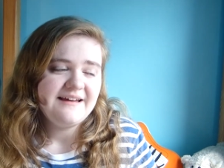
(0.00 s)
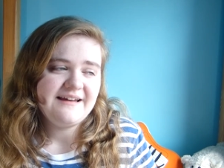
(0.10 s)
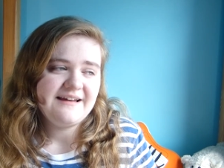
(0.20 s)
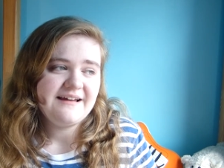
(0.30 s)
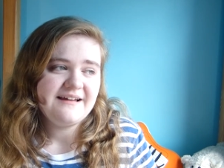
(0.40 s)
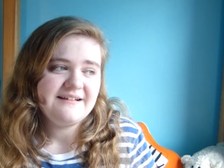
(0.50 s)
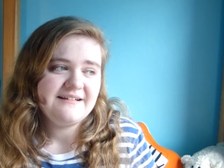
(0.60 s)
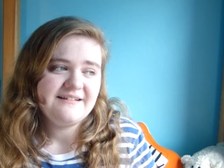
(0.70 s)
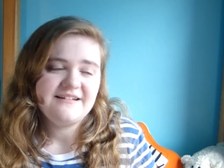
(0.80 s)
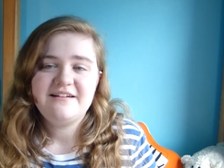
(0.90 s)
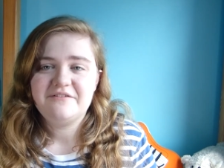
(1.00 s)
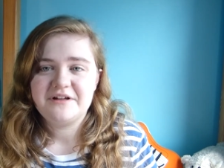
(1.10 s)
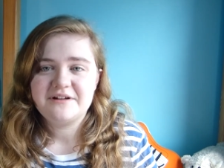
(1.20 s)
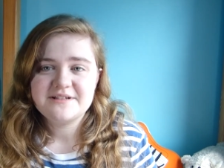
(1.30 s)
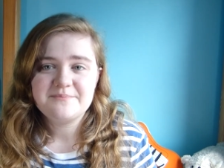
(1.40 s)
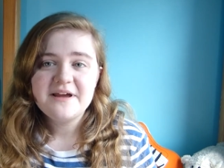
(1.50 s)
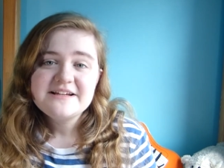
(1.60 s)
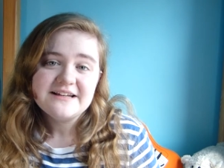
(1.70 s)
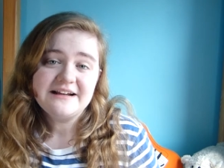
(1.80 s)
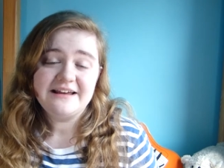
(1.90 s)
And I love it because
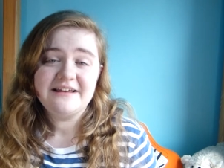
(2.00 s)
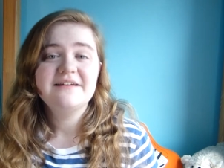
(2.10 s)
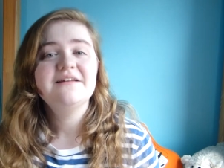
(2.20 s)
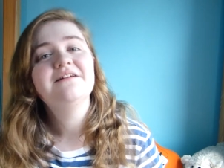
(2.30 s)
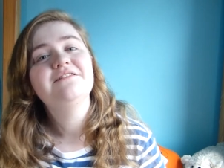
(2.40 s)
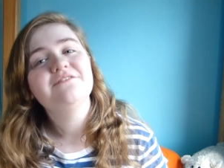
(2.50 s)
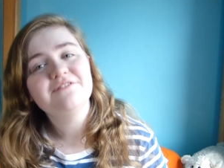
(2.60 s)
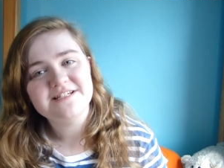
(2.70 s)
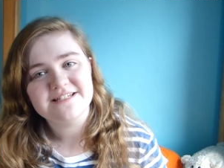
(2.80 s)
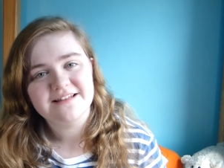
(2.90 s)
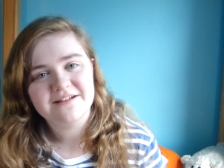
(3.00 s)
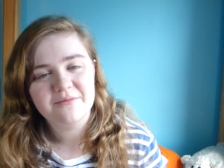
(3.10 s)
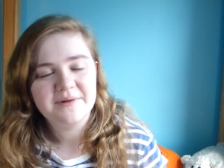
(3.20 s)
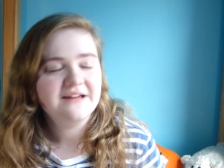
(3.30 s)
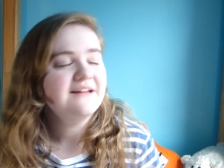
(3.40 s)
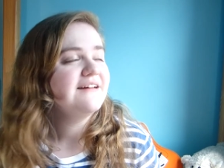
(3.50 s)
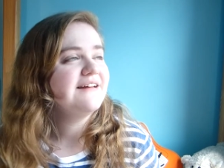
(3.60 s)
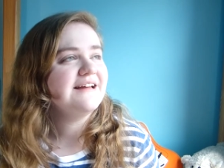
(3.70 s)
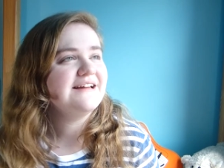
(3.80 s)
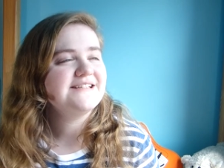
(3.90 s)
basically the reason they got me
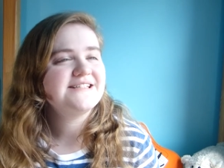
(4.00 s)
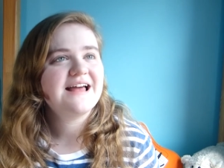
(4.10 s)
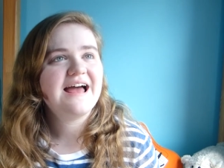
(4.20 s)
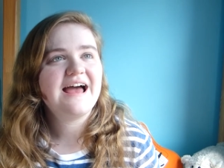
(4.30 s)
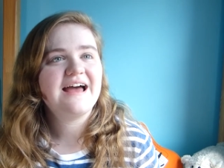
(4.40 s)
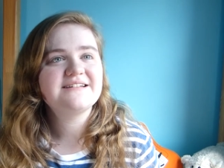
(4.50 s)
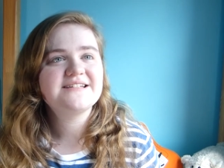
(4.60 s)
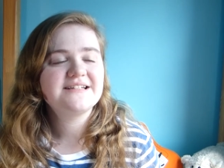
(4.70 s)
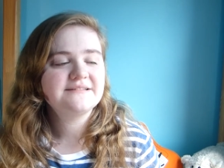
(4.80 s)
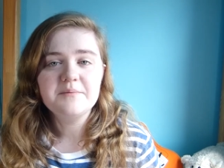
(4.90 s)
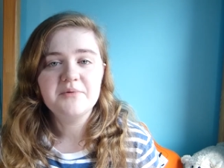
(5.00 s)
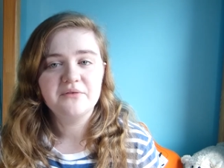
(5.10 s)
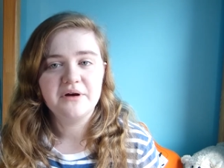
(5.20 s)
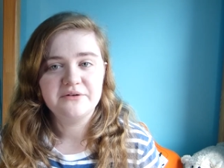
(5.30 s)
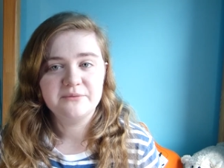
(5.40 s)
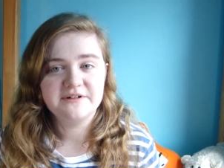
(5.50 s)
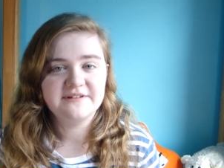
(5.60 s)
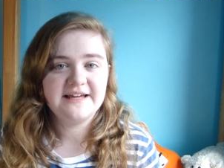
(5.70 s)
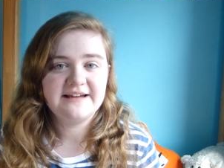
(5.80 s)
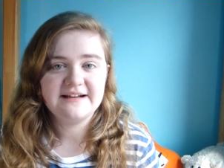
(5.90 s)
it is at I borrowed one
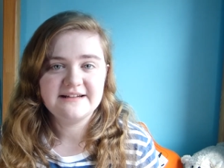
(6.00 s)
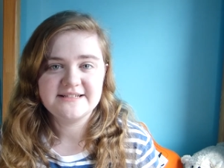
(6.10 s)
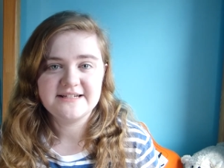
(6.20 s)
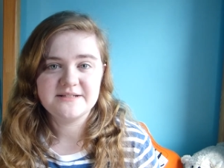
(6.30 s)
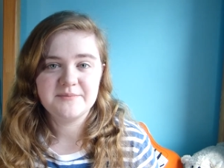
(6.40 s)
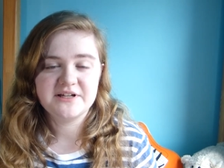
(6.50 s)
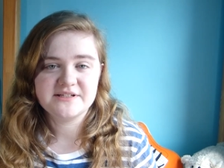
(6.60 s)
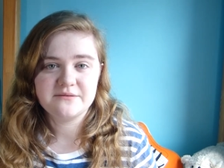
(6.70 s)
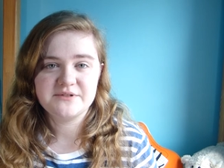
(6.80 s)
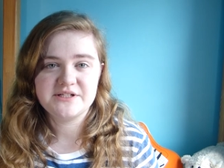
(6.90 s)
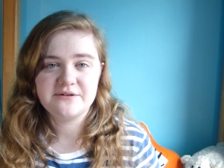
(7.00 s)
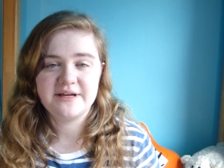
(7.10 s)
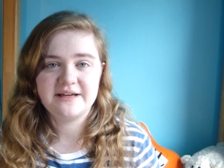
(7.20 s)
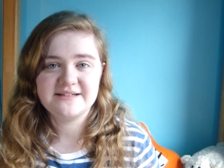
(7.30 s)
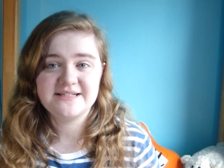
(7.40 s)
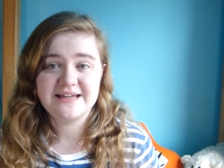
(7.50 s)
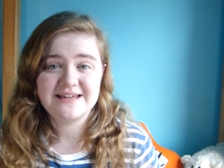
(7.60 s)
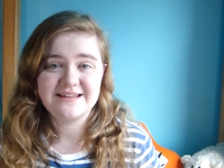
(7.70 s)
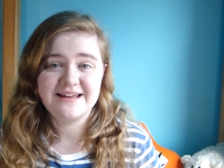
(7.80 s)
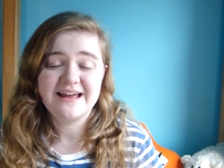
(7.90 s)
of their necklaces because I was doing a
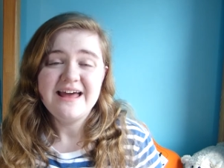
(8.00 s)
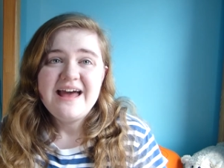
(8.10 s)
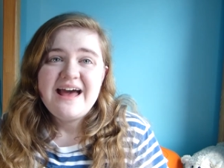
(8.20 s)
singy thing